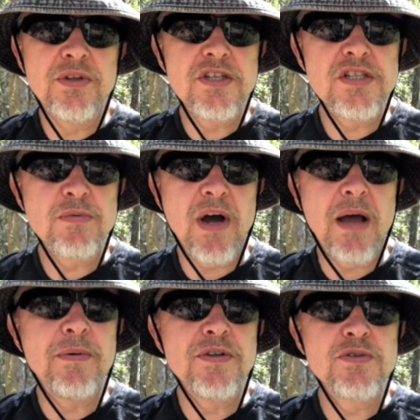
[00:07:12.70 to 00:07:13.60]
and this is what
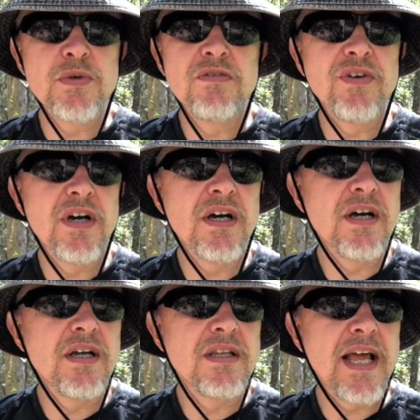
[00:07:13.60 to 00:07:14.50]
happens with
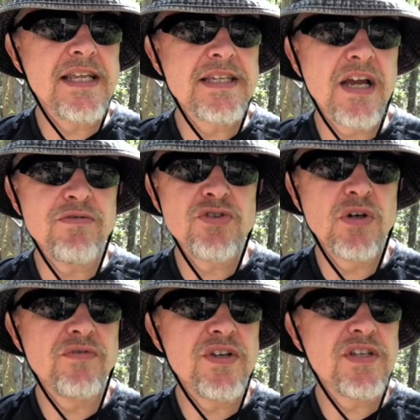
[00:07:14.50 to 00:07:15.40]
landscape
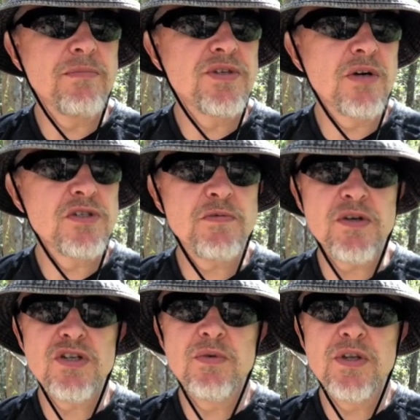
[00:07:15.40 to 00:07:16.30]
photography sometimes,
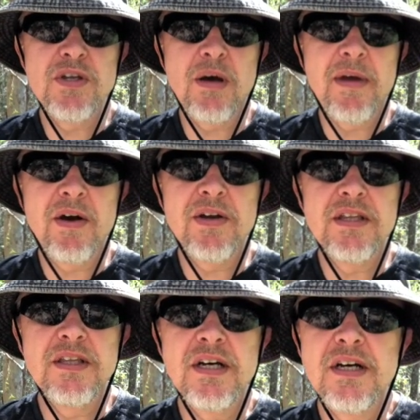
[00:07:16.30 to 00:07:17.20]
especially when you come out
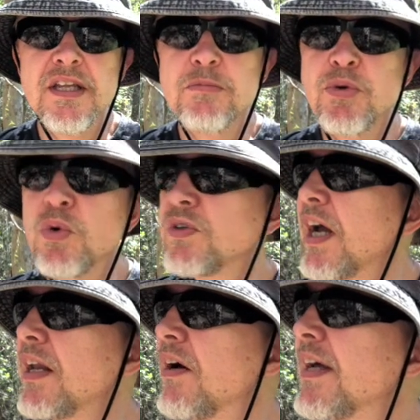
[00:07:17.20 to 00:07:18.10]
in a broad
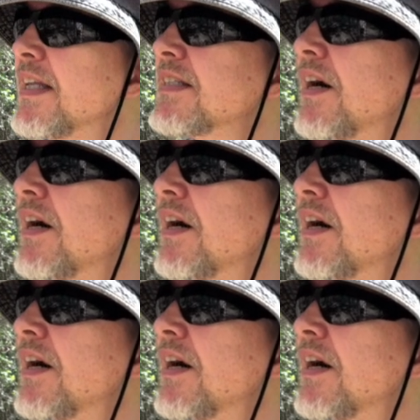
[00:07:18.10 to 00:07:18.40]
daylight. It's